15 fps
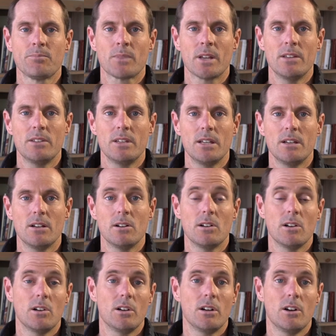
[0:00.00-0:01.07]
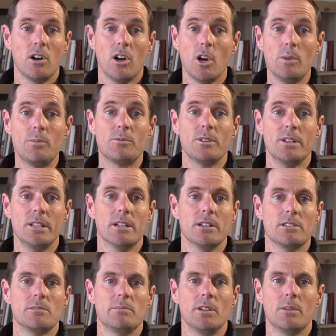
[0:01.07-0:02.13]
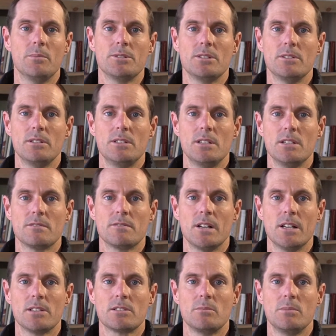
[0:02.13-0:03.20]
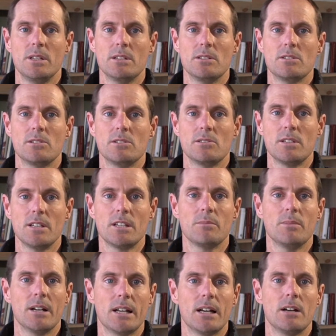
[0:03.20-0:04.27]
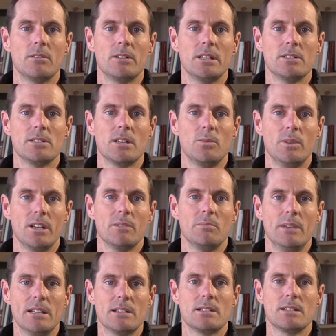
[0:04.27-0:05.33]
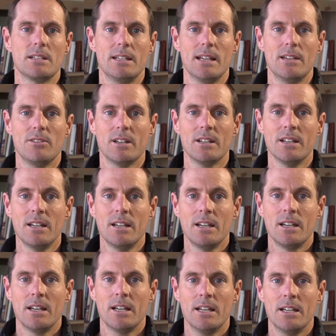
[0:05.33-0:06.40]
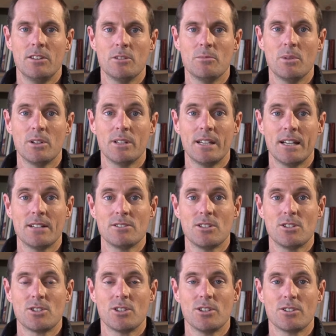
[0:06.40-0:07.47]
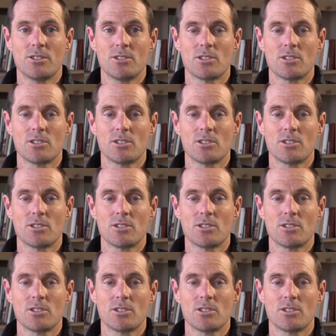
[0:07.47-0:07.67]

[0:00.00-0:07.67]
And there are hopefully going to be opportunities for us to begin to think about how it is that we can meet together in the building as the church.